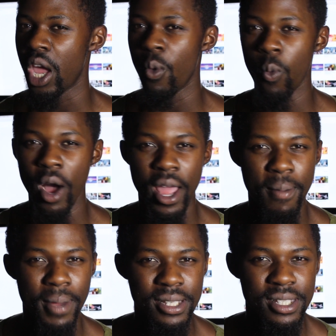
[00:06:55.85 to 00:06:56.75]
And why
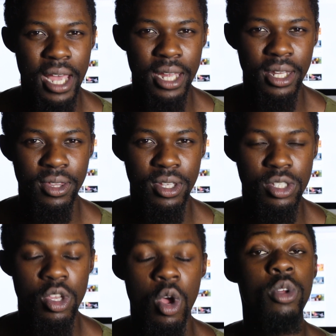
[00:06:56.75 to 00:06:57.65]
am I signing
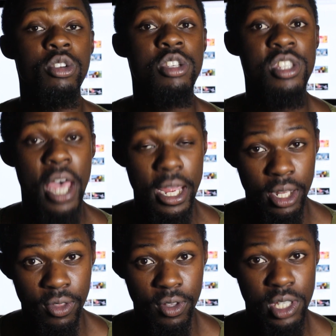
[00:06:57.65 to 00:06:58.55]
this? Well, you're
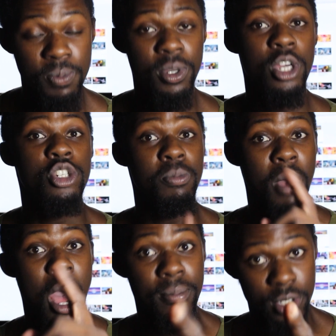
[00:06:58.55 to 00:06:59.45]
signing this because your
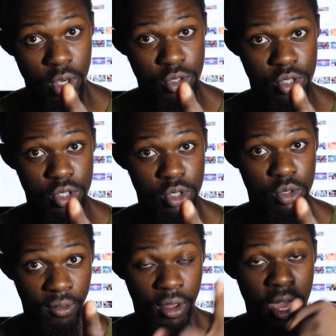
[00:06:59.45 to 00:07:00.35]
mom told you
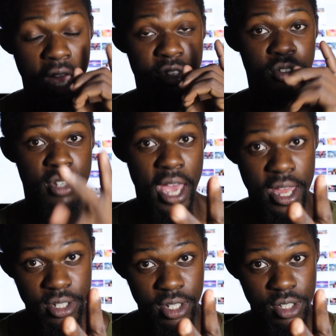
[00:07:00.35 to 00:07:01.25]
to and your
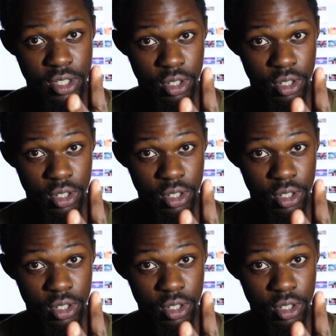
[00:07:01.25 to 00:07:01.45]
dad did